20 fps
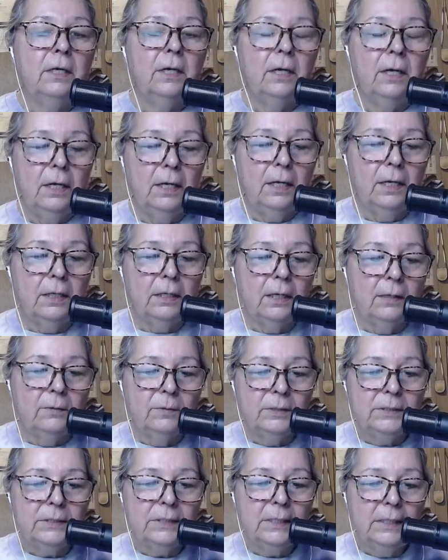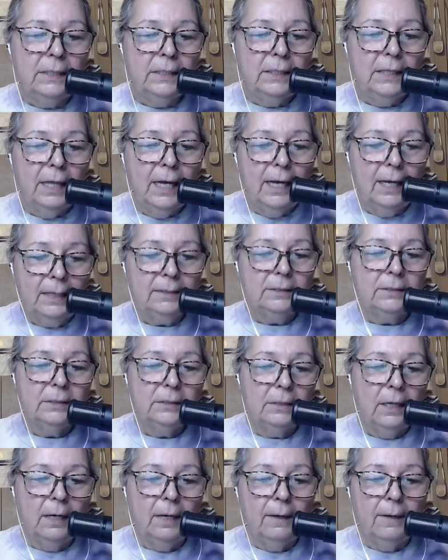And I was in
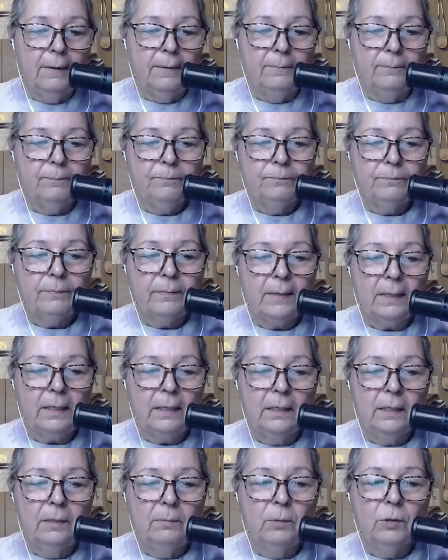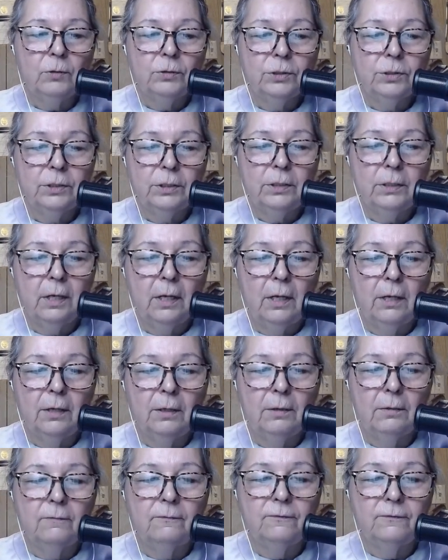that emotion
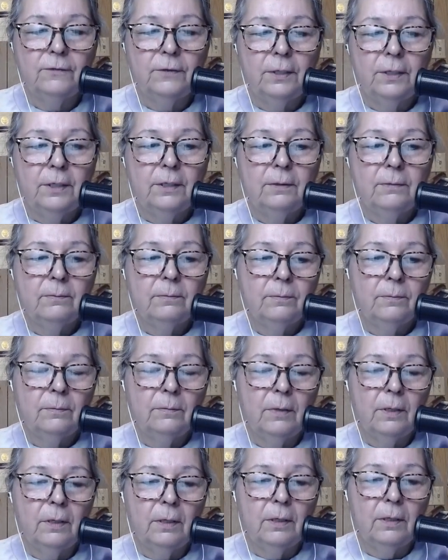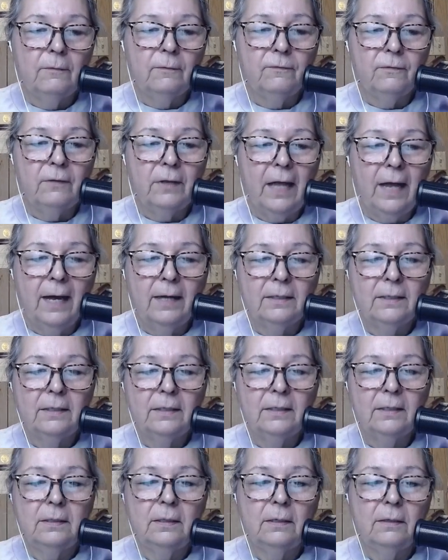of lack
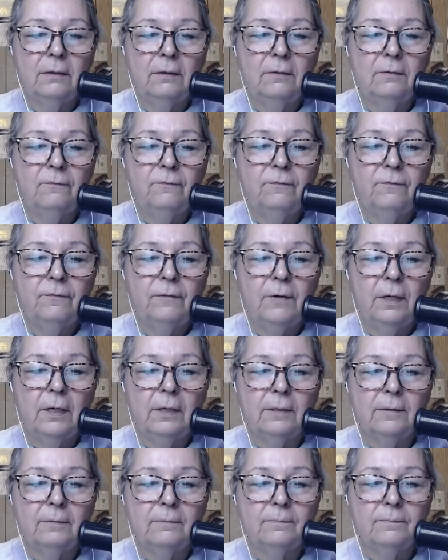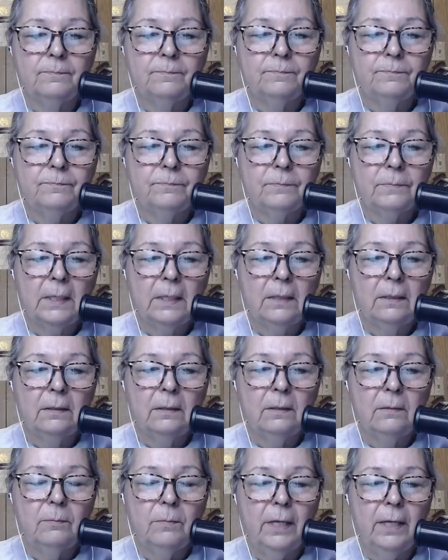and of
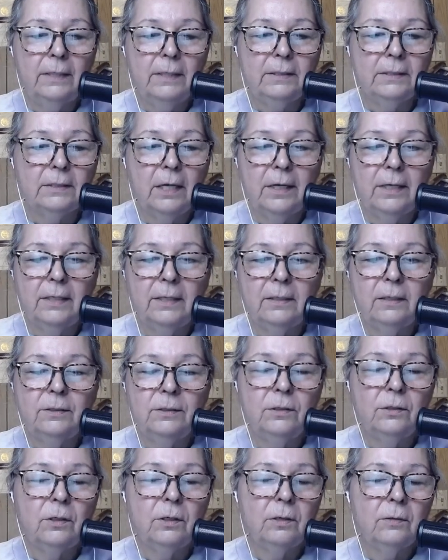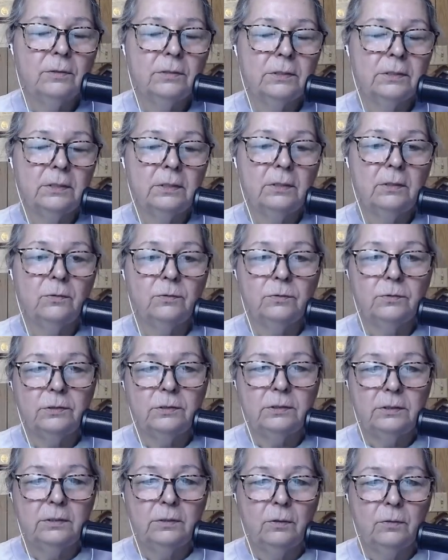anxiety. I was in
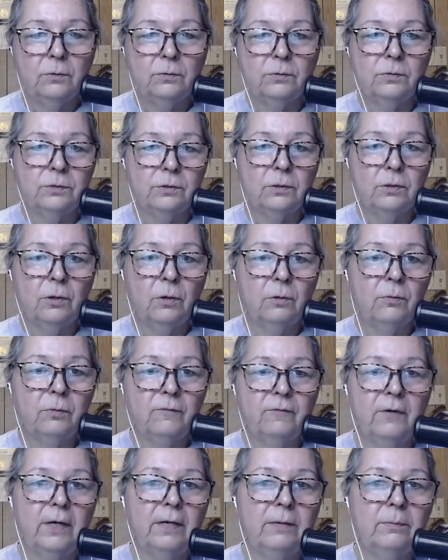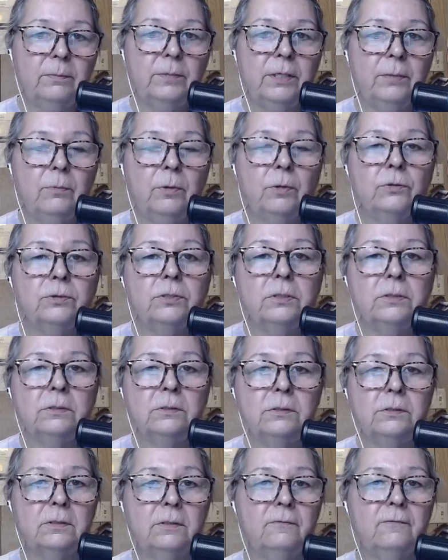those lower vibe
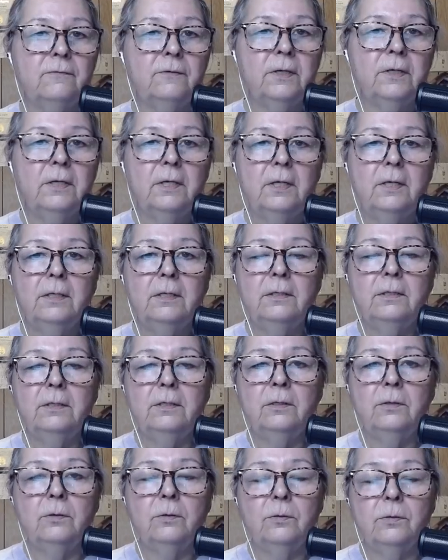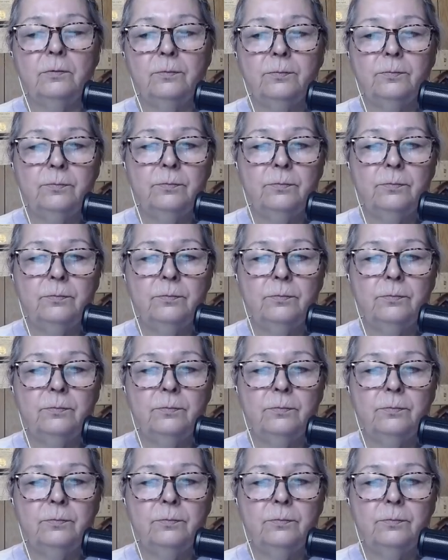emotions of, you know,